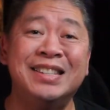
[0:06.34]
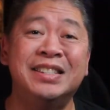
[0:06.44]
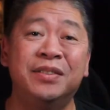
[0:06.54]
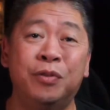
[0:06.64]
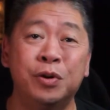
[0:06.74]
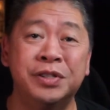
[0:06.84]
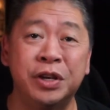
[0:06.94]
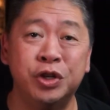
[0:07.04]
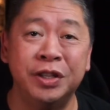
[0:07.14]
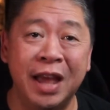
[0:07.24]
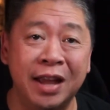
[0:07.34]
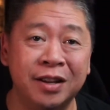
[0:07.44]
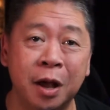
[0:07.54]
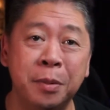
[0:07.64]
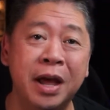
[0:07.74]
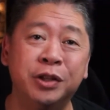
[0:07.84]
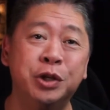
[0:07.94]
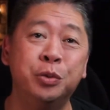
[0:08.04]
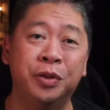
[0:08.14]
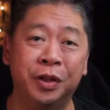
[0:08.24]
is Divorced Asian Dad coming at
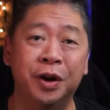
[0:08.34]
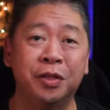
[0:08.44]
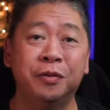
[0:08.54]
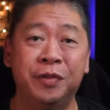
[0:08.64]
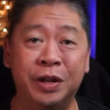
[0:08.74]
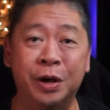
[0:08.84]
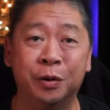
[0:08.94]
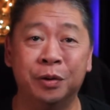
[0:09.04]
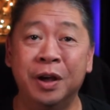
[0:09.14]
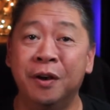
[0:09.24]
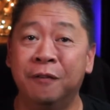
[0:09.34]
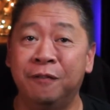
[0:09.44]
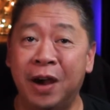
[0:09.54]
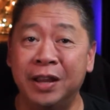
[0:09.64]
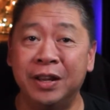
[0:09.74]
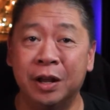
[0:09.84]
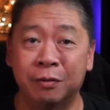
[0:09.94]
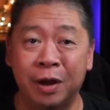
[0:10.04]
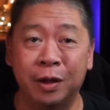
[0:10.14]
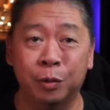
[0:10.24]
you with another video, Finding a
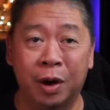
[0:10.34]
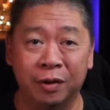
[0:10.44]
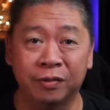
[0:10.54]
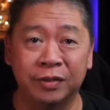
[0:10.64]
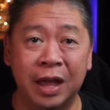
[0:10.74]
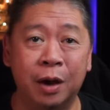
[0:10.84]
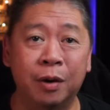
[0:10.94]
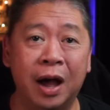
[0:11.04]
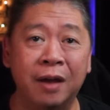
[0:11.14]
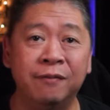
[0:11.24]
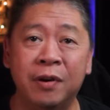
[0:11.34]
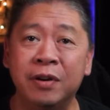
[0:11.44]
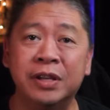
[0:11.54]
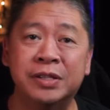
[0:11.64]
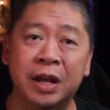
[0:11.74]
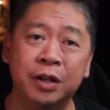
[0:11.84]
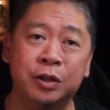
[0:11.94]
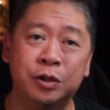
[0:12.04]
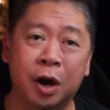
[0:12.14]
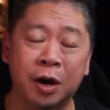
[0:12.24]
great Wife. Now, I'm very excited
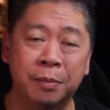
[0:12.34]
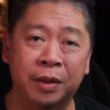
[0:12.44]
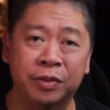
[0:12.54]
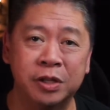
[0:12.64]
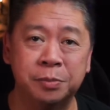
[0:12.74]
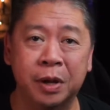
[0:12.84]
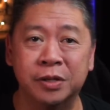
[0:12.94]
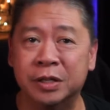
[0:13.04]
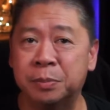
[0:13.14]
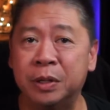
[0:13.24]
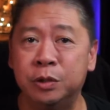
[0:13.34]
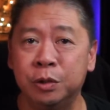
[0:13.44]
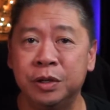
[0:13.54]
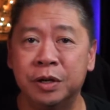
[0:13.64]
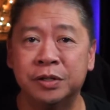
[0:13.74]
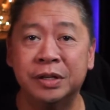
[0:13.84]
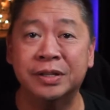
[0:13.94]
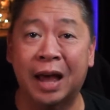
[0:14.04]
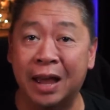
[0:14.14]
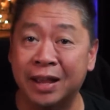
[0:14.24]
to talk about this because it's been two years
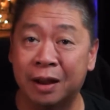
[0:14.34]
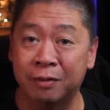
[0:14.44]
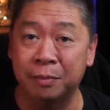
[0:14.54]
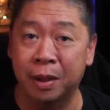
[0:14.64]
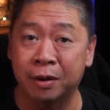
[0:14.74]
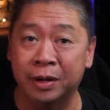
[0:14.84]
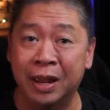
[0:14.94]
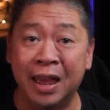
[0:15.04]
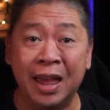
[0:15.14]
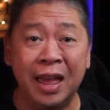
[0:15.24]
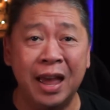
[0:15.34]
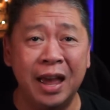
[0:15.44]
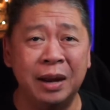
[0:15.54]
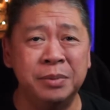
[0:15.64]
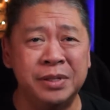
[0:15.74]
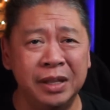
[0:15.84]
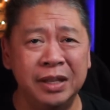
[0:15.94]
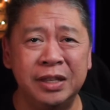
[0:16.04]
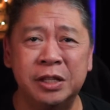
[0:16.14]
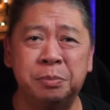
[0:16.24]
since I got remarried and I'm still
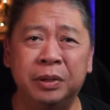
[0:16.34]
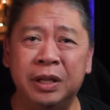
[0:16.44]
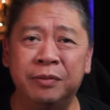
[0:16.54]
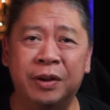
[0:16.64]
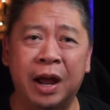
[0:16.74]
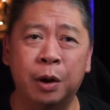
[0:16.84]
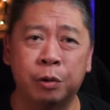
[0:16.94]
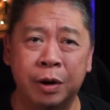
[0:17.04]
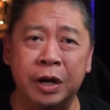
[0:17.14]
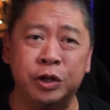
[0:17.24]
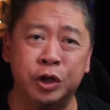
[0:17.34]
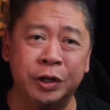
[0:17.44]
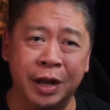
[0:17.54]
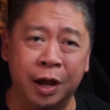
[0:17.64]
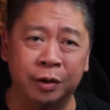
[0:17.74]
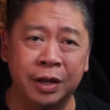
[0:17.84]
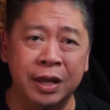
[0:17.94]
in disbelief at how great it turned out.